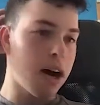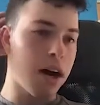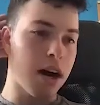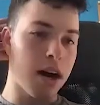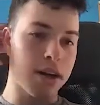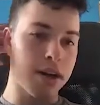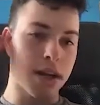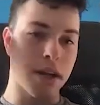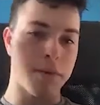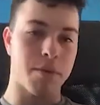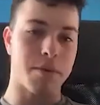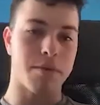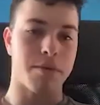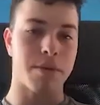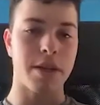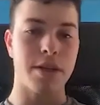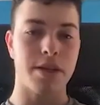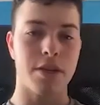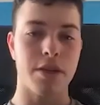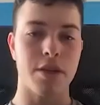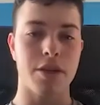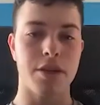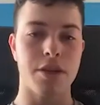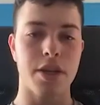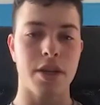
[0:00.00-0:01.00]
they were
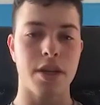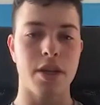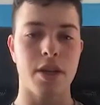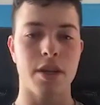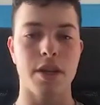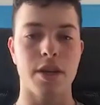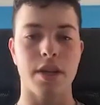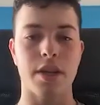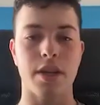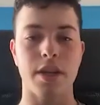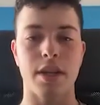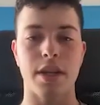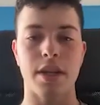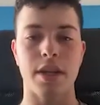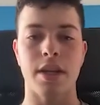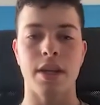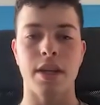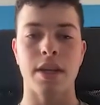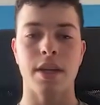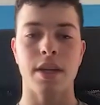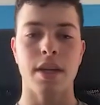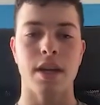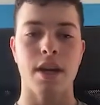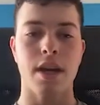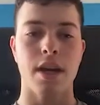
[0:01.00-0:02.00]
researching currently.
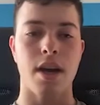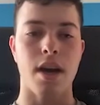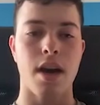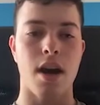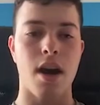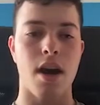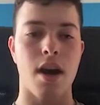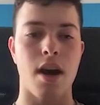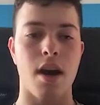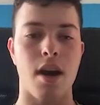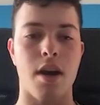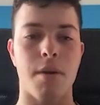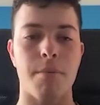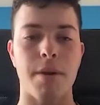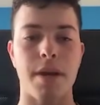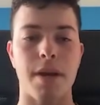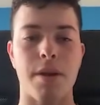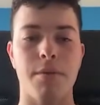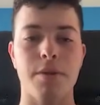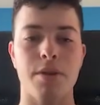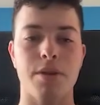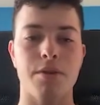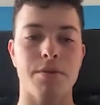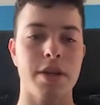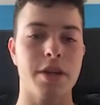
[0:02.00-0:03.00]
And it
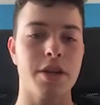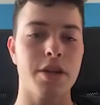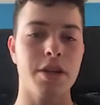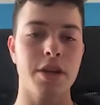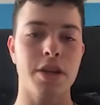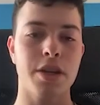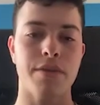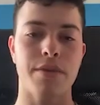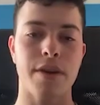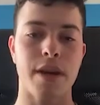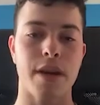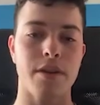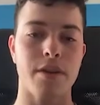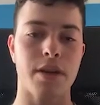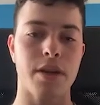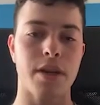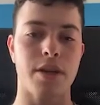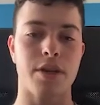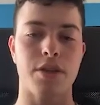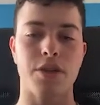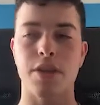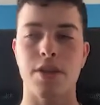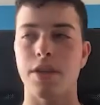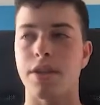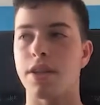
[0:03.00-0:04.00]
was originally founded as
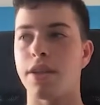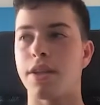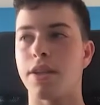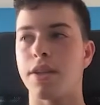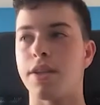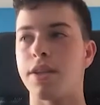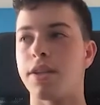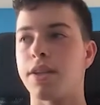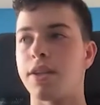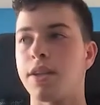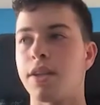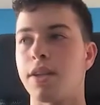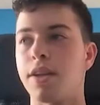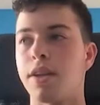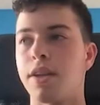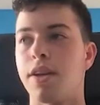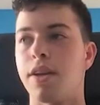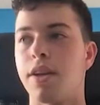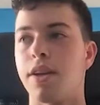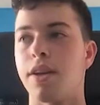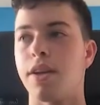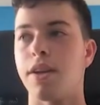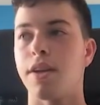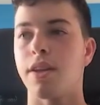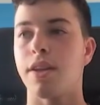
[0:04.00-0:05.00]
just
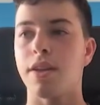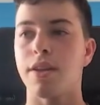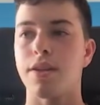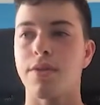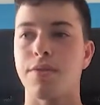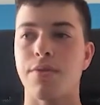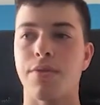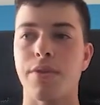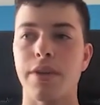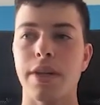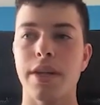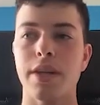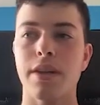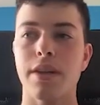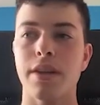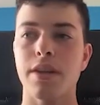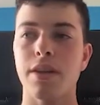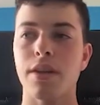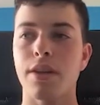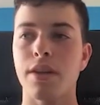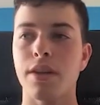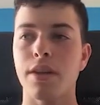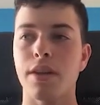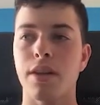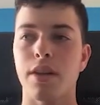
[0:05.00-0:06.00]
this free
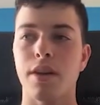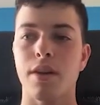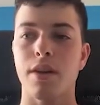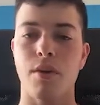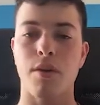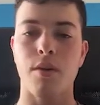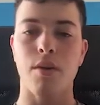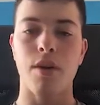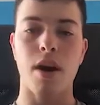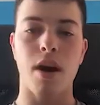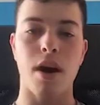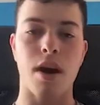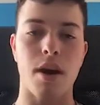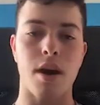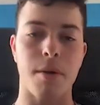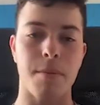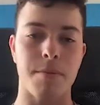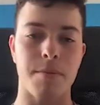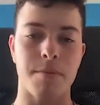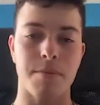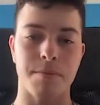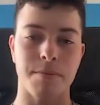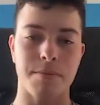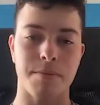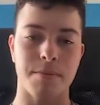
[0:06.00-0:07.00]
little
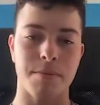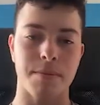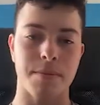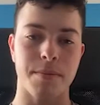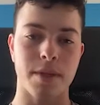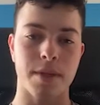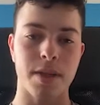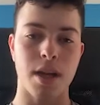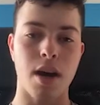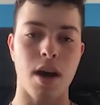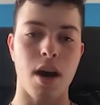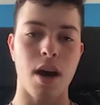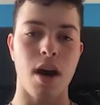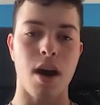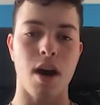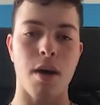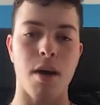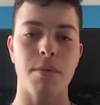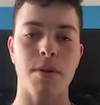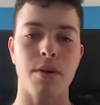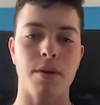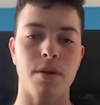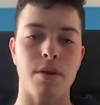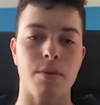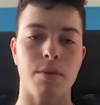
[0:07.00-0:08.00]

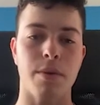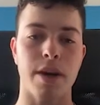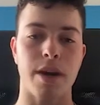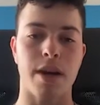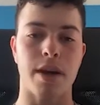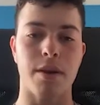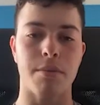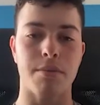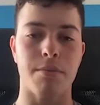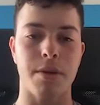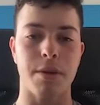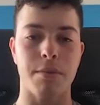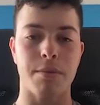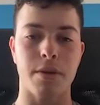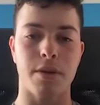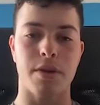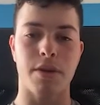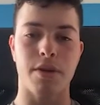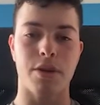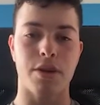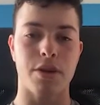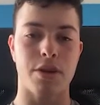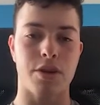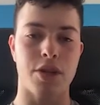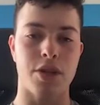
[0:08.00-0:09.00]
hub where people could
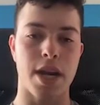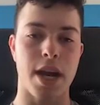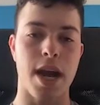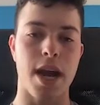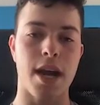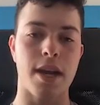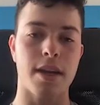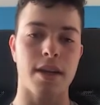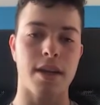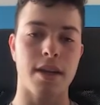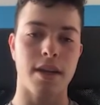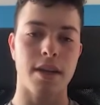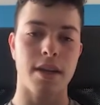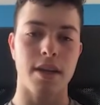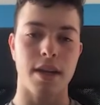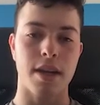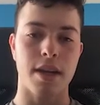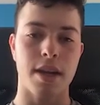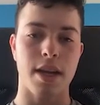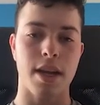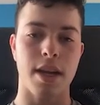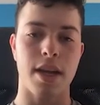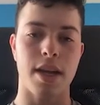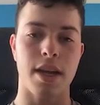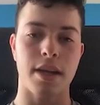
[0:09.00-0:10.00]
just chat
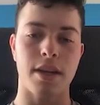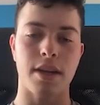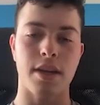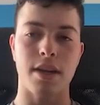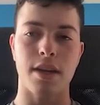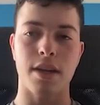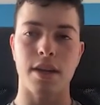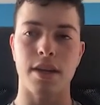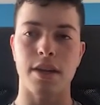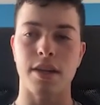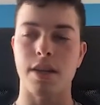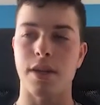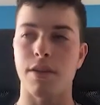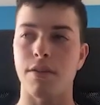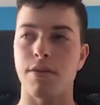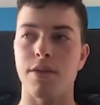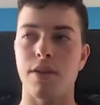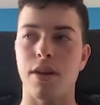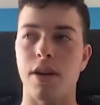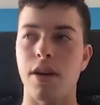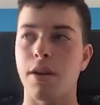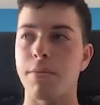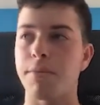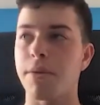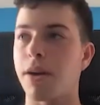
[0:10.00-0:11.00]
and
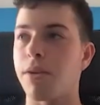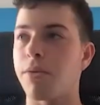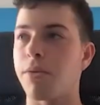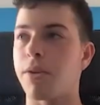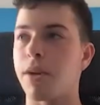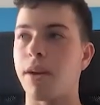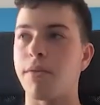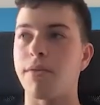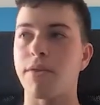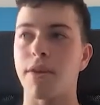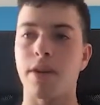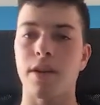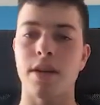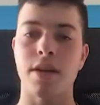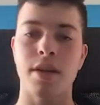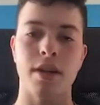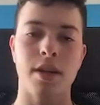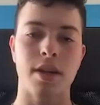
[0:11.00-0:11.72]
talk about whatever.